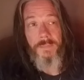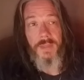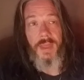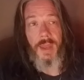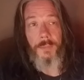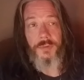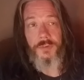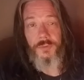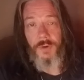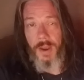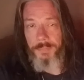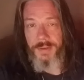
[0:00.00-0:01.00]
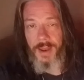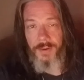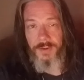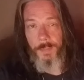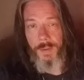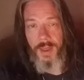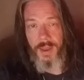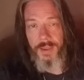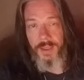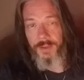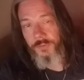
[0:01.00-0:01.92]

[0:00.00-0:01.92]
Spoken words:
and I was strapped down to the bed, I guess.